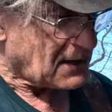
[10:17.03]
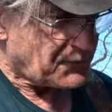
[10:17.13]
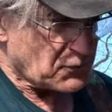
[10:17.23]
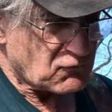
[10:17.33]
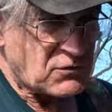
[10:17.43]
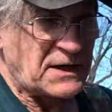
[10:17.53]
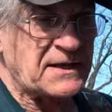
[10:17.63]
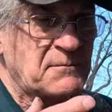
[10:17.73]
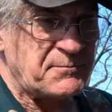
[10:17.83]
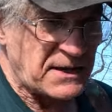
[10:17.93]
if you're
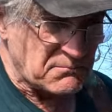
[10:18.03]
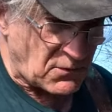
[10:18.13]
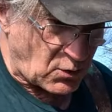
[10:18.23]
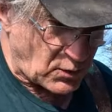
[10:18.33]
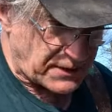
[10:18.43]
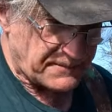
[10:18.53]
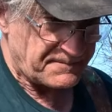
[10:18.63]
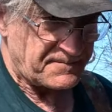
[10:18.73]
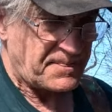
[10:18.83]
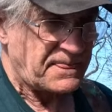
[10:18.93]
running a big mower
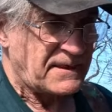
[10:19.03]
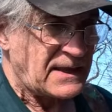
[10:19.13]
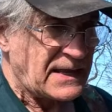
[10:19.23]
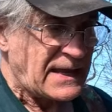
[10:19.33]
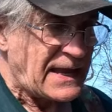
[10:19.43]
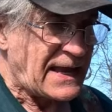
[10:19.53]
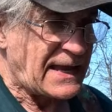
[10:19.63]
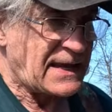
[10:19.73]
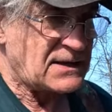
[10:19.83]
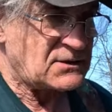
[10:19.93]

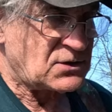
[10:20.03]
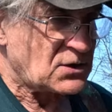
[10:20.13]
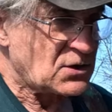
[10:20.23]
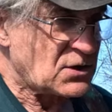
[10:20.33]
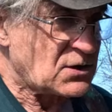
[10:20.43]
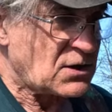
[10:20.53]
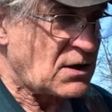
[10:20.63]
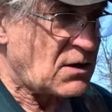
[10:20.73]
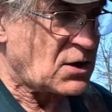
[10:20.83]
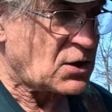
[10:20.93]
and
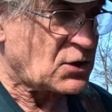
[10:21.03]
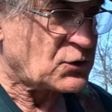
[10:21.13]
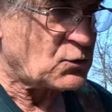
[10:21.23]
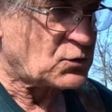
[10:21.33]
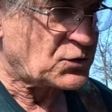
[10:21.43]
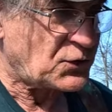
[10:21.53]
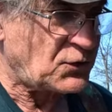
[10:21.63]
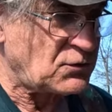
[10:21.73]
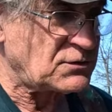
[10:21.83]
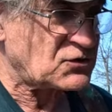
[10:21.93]
you
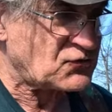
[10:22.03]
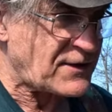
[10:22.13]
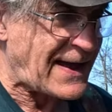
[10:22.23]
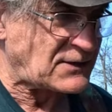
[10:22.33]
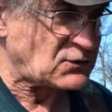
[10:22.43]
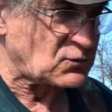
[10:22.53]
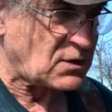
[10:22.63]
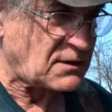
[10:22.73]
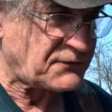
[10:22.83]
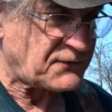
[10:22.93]
turn the tractor
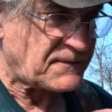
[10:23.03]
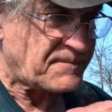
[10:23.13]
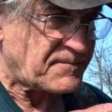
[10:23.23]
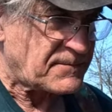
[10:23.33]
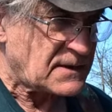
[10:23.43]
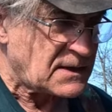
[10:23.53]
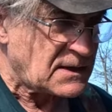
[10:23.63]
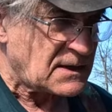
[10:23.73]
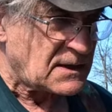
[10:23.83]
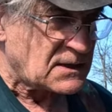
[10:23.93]
off,
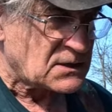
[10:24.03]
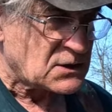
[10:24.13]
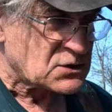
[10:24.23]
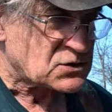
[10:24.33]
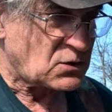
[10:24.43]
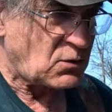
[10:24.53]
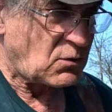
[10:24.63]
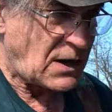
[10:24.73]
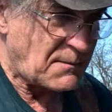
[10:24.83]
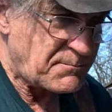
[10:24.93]

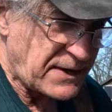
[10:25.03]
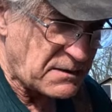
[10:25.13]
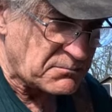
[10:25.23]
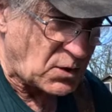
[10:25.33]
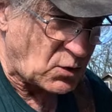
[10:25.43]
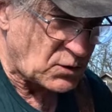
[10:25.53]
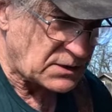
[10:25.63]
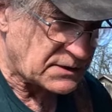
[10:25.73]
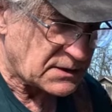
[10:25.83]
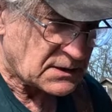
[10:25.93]
so a big
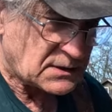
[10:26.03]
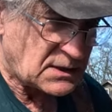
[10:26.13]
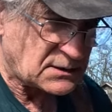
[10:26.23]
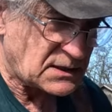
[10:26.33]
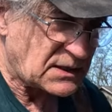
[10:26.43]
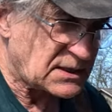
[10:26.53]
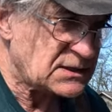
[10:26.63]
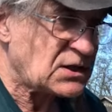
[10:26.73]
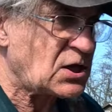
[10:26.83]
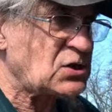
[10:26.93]
mower doesn't
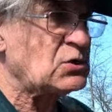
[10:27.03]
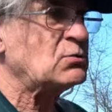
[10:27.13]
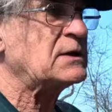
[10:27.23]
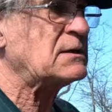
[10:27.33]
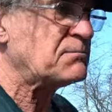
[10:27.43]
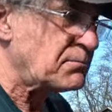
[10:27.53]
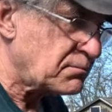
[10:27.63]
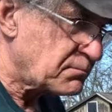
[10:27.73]
continually